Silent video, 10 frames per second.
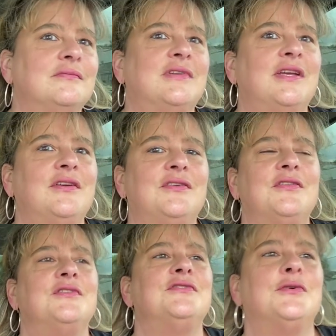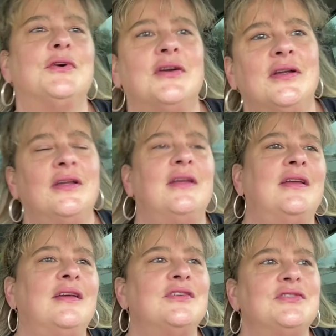take you to the store.
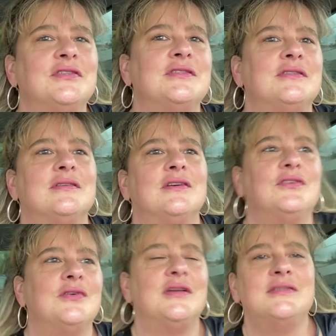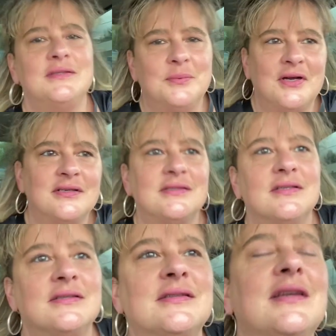It's just a crazy
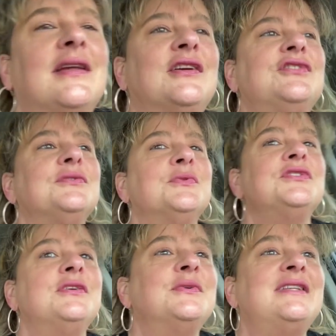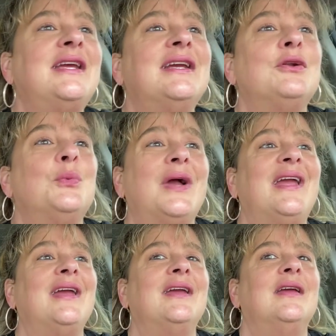process. And I just wish they would take it
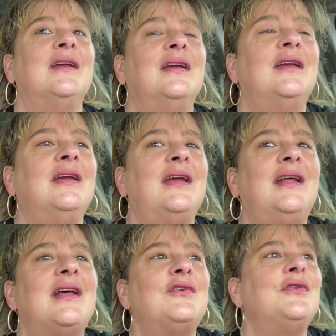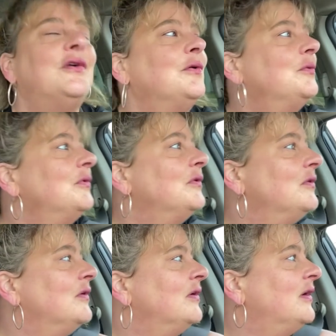away and I don't know
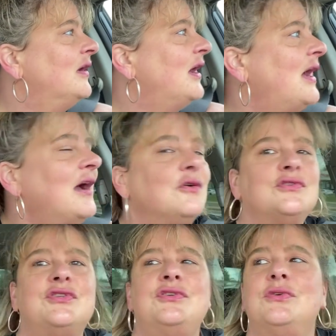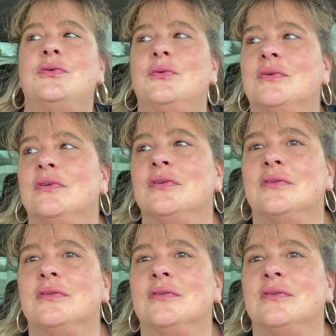how to,